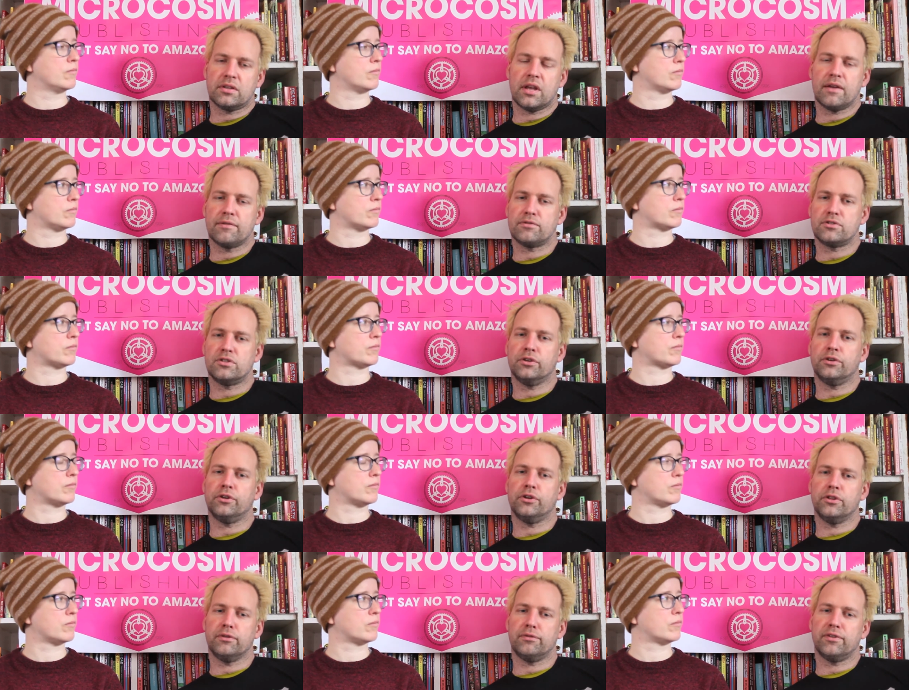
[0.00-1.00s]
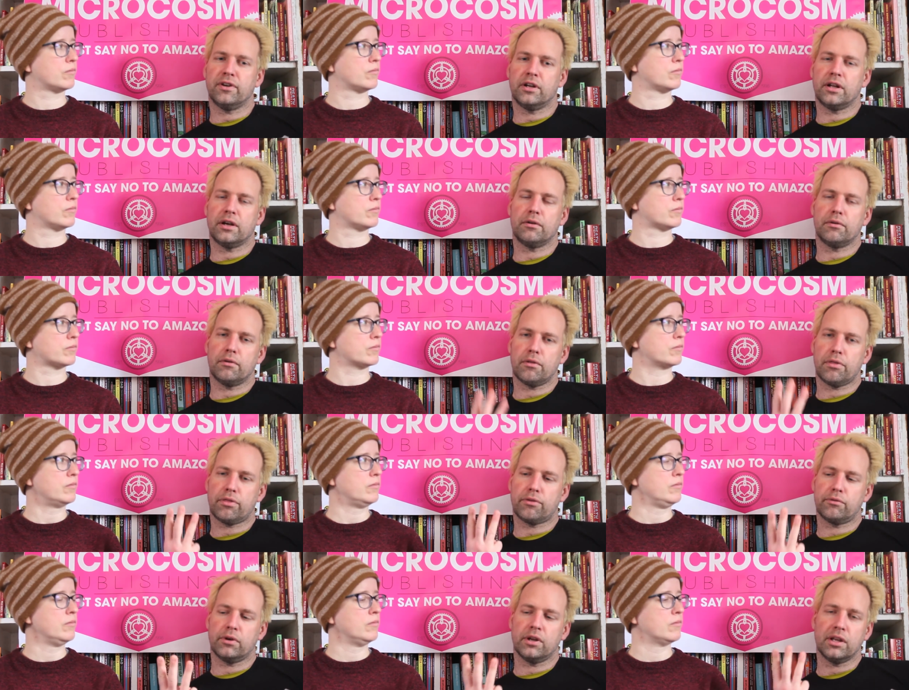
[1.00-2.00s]
Speaker 1: have still only figured out
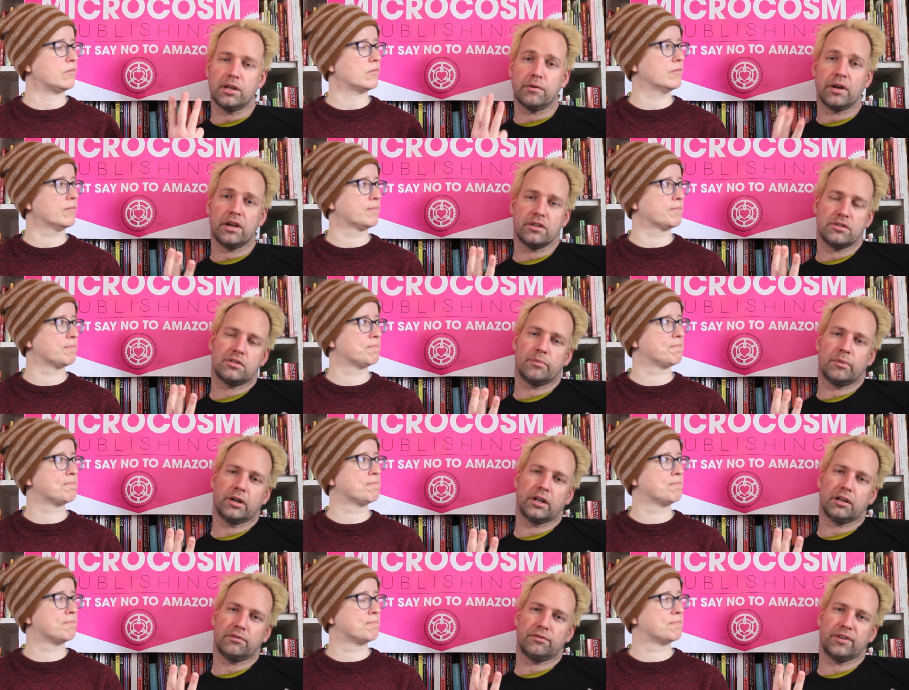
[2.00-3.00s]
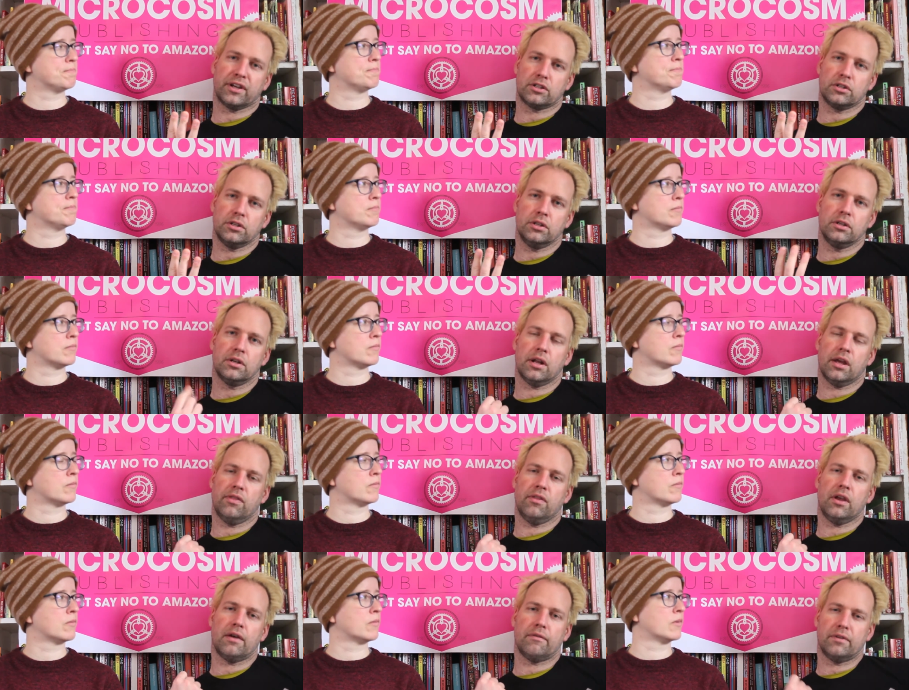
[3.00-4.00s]
three ways to market fiction, and
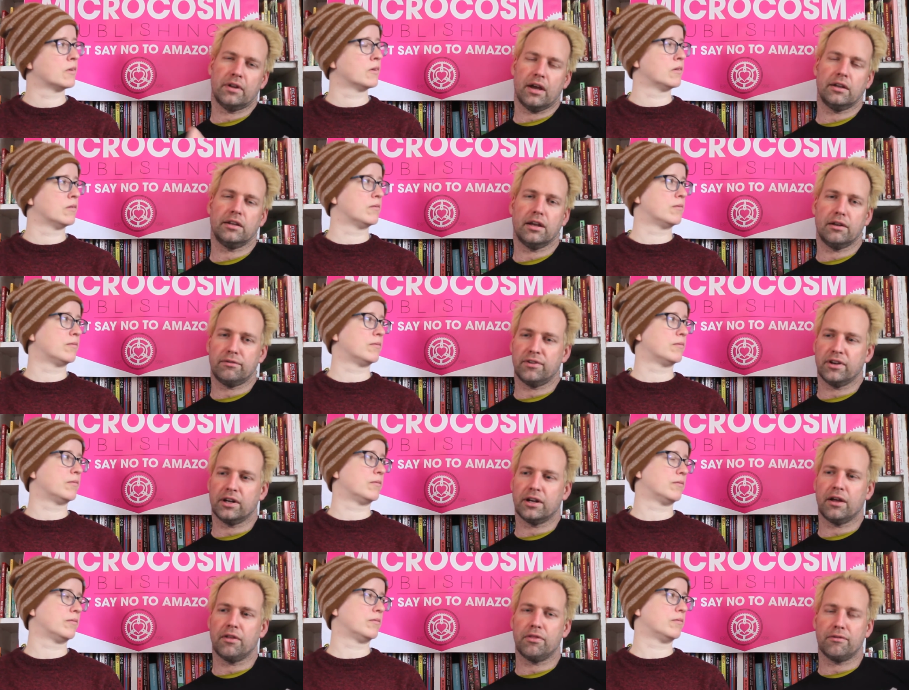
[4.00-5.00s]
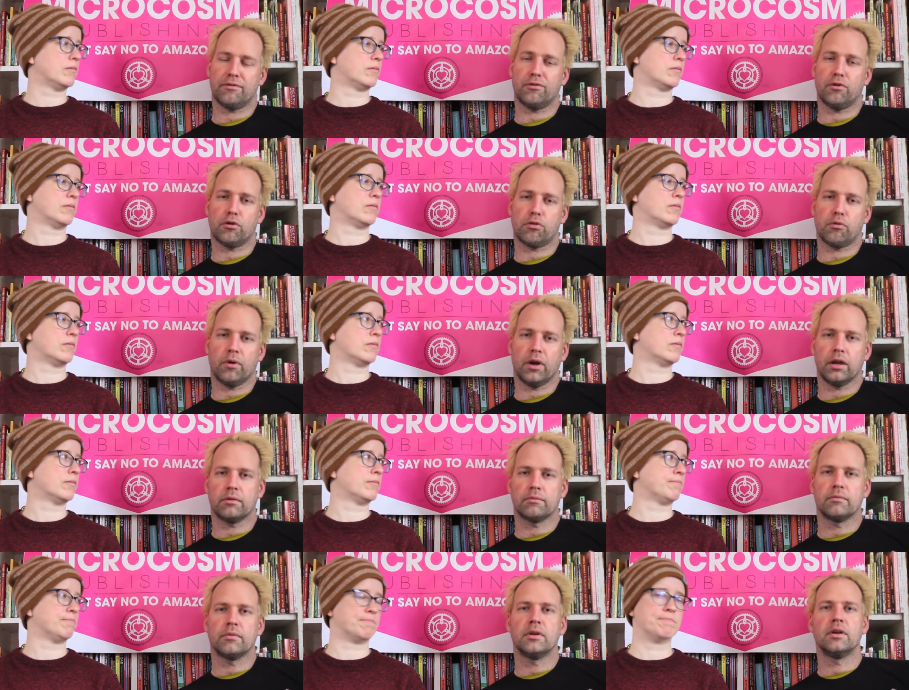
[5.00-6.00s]
they have not yet figured out the fourth way.
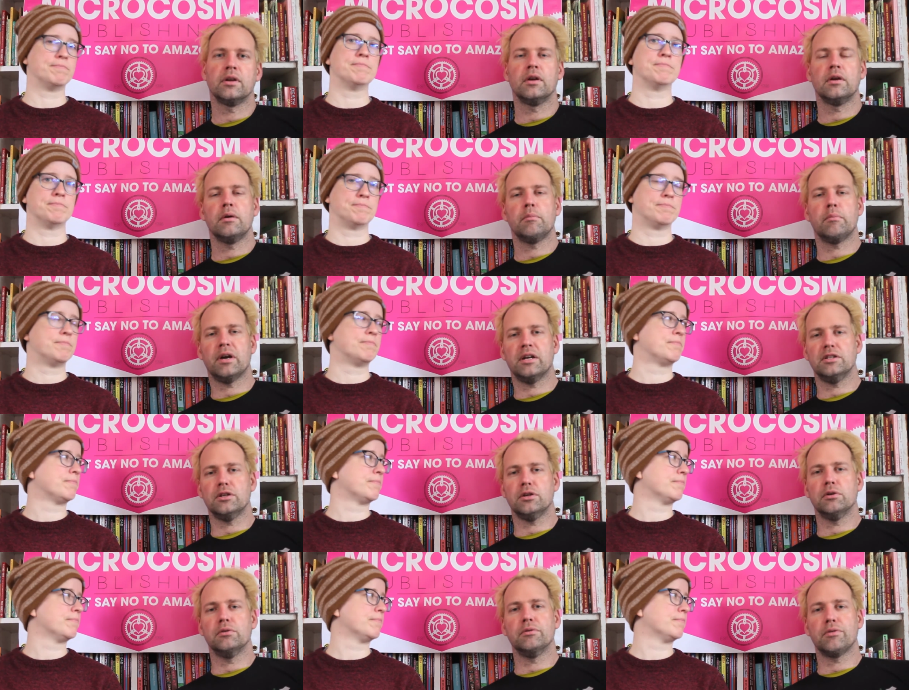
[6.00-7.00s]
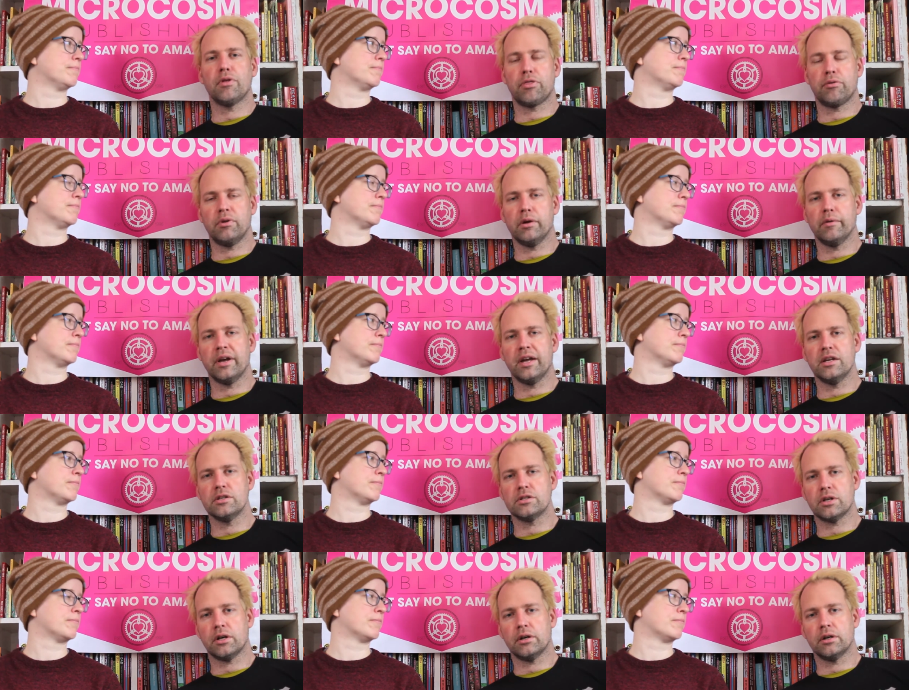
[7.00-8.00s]
Mind you, the three ways
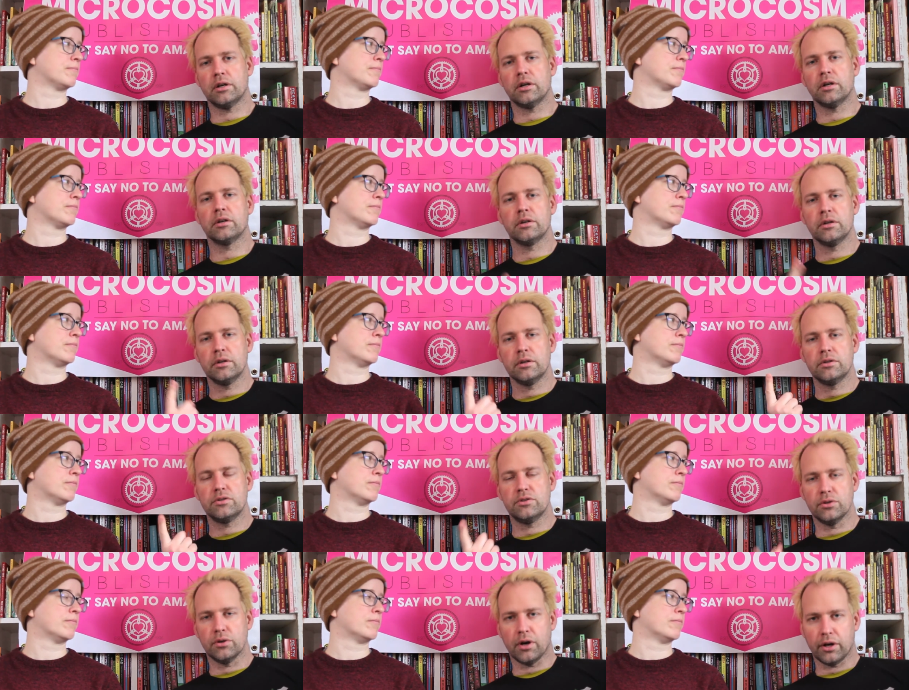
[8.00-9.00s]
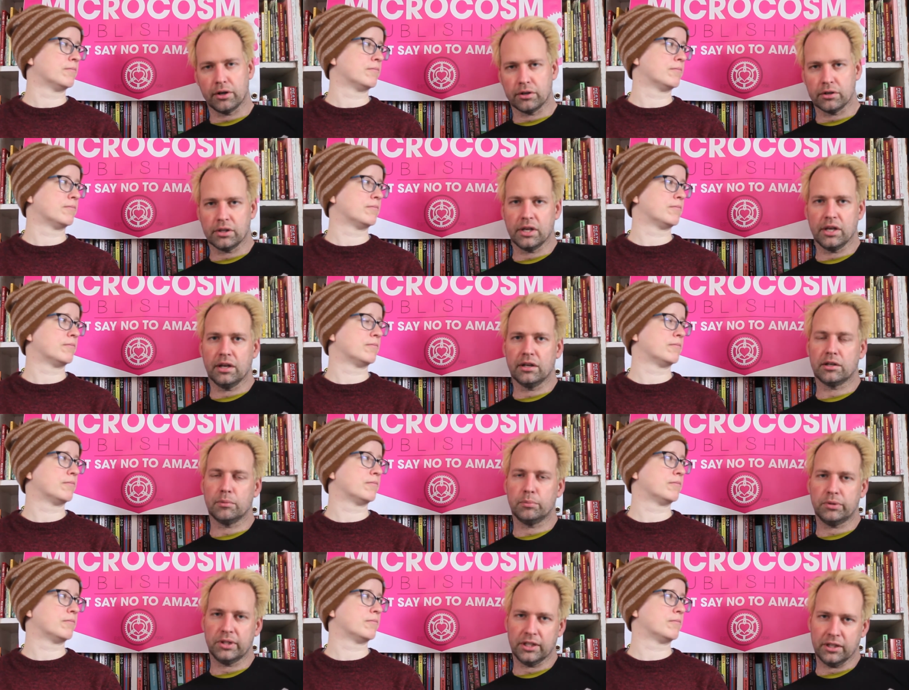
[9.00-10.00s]
are to utterly and
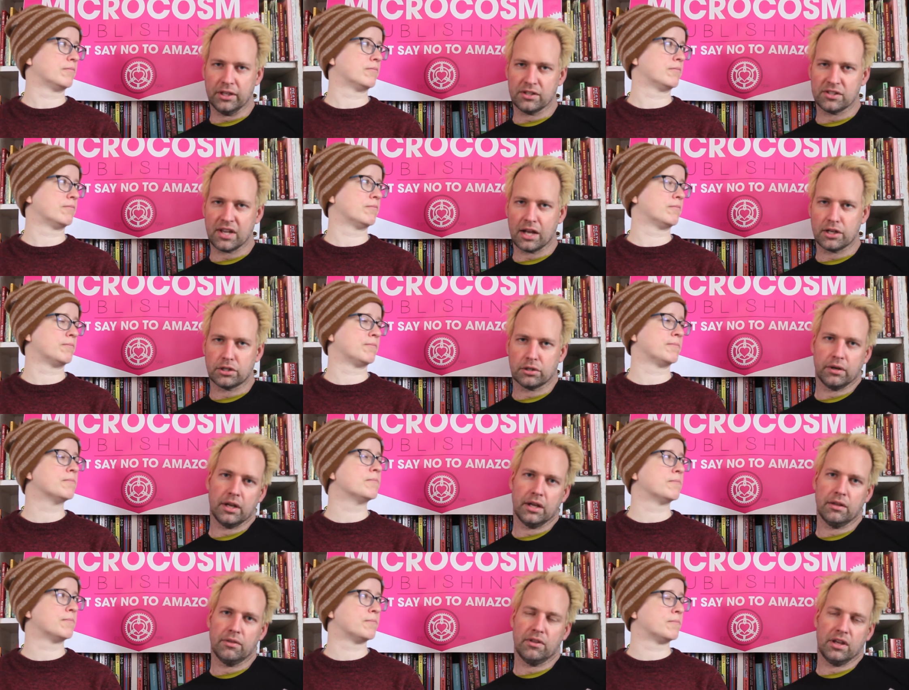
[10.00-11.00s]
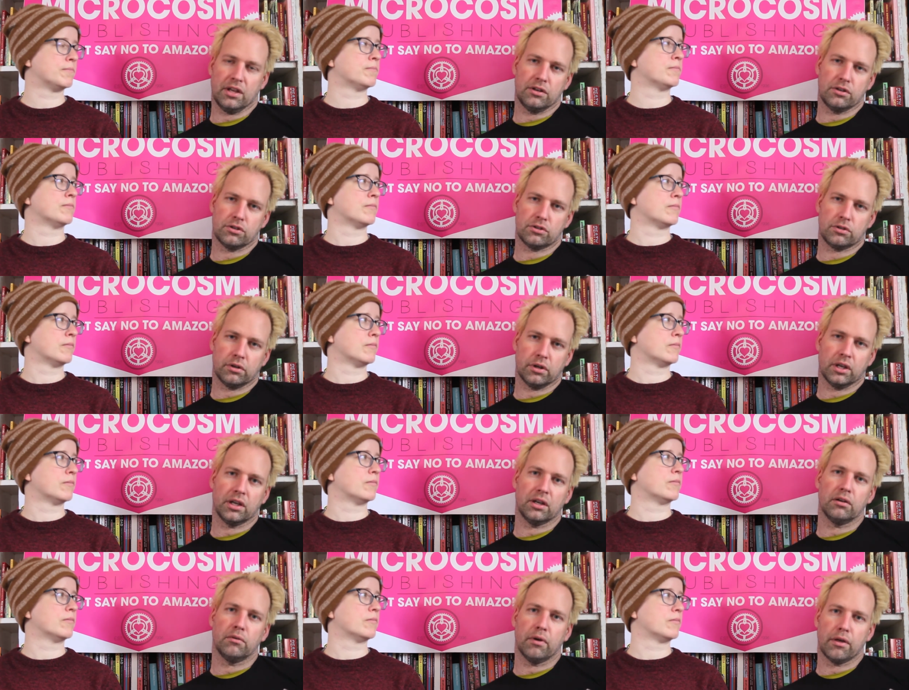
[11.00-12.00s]
completely saturate the
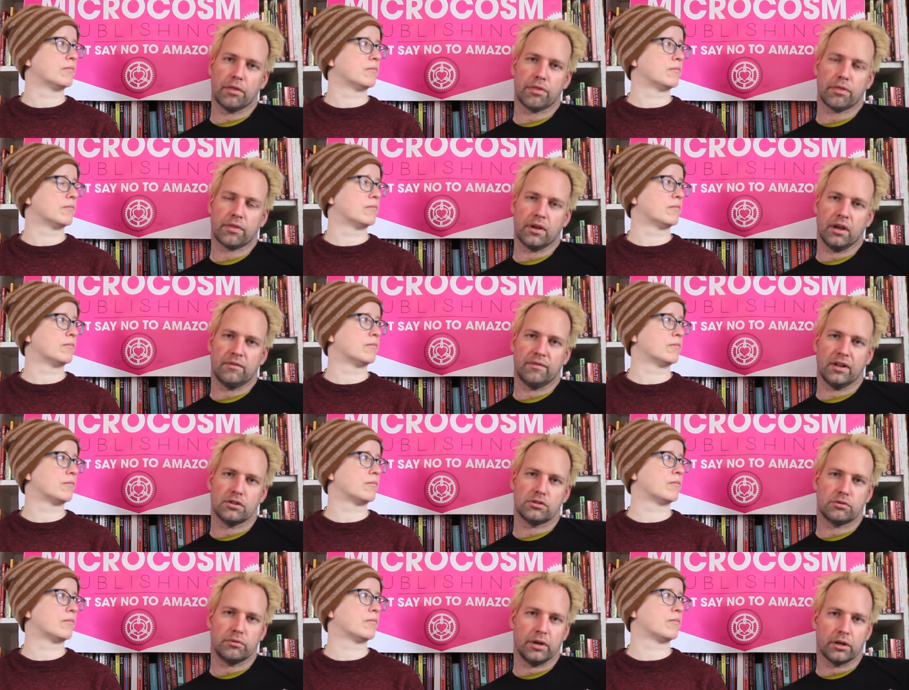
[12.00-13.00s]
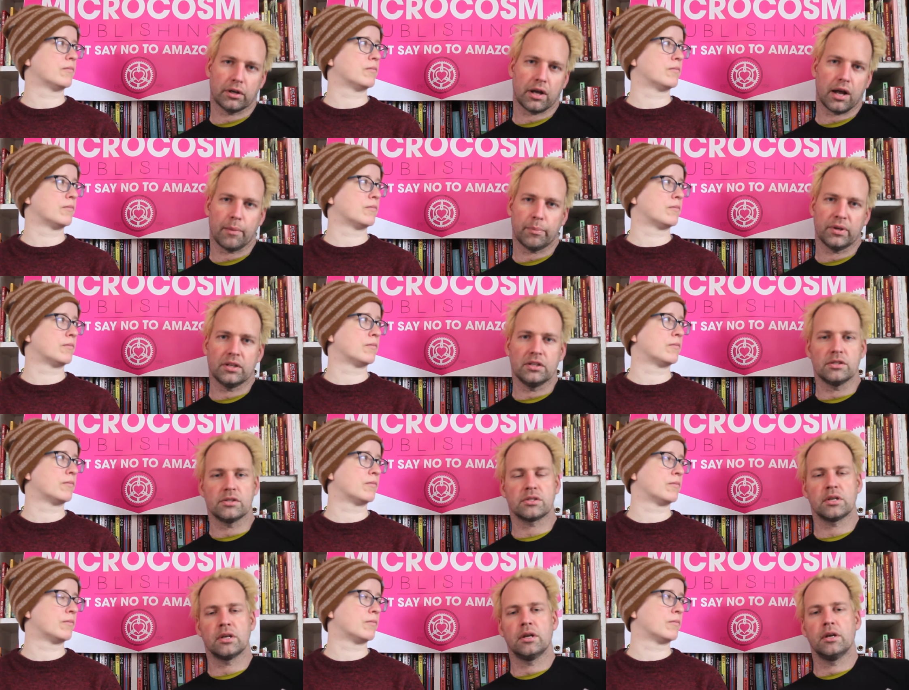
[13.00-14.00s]
industry with advanced reader copies